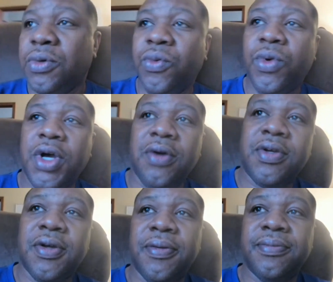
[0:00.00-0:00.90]

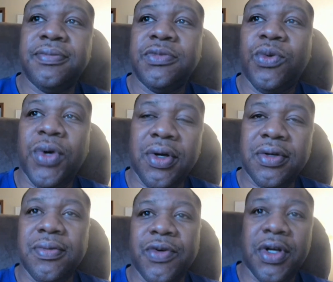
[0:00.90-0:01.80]
Welcome,
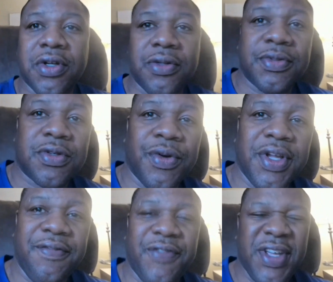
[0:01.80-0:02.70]
welcome,
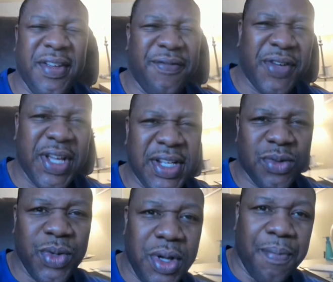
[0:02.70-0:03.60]
Screen Fiend fans.
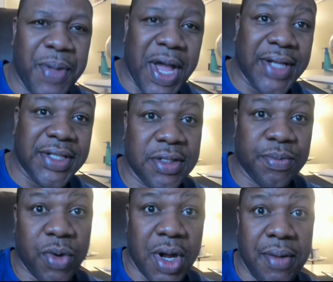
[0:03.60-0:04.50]
We are back as
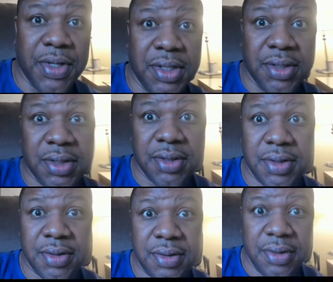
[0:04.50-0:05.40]

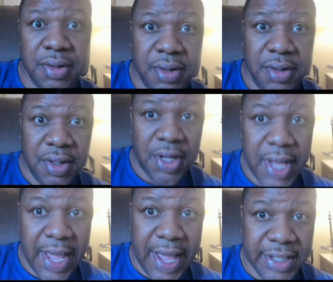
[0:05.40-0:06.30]
promised.
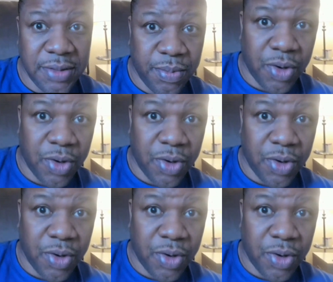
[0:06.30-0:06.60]
As